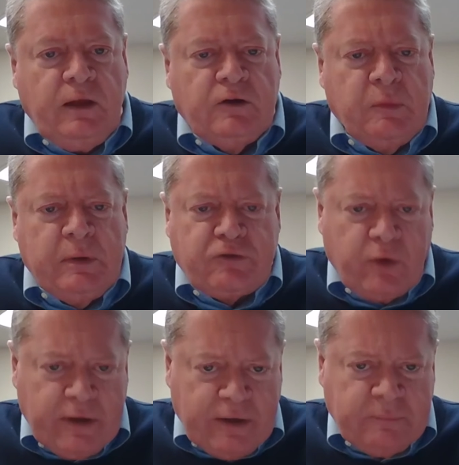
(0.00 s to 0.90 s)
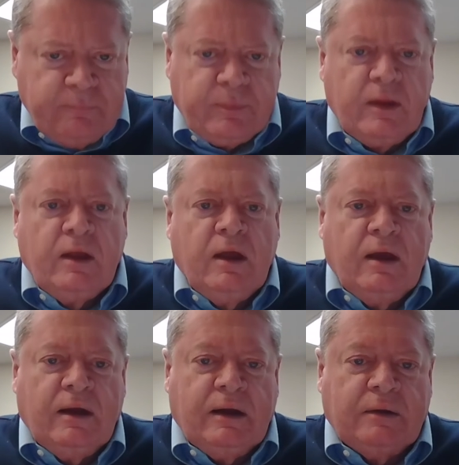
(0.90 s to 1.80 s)
to be treated,
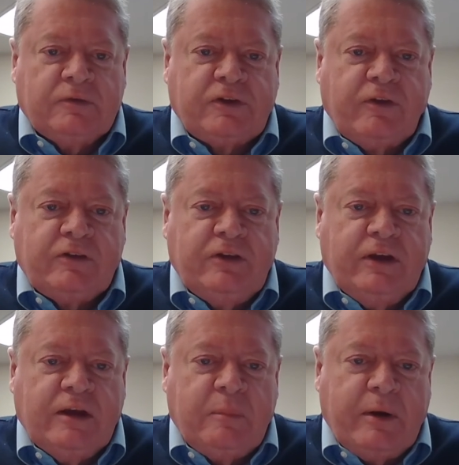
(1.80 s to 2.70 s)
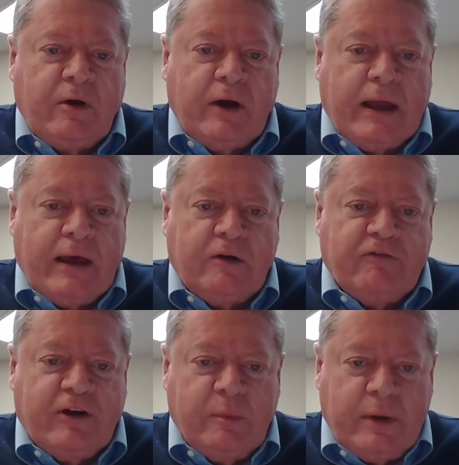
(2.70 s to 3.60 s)
uh, so that she could appear at her
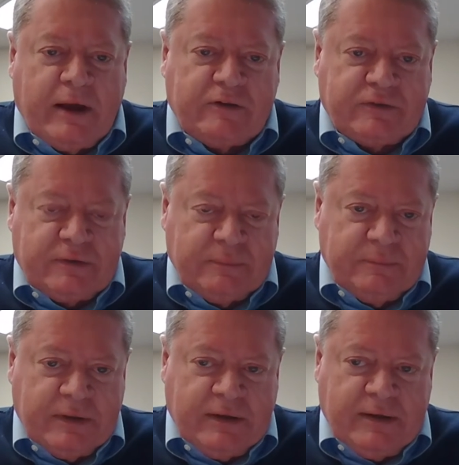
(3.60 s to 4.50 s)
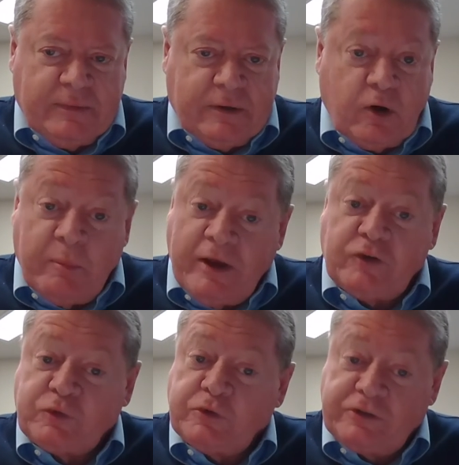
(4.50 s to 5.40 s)
very best. Uh, her
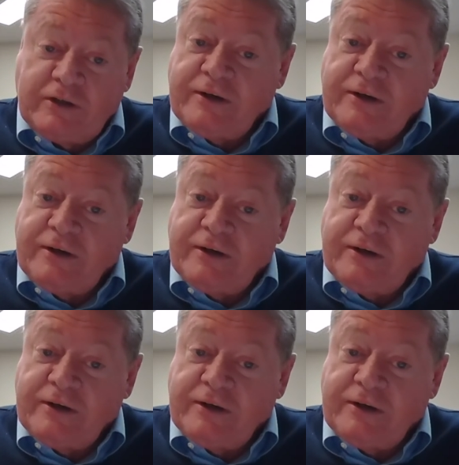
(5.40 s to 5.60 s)
best was good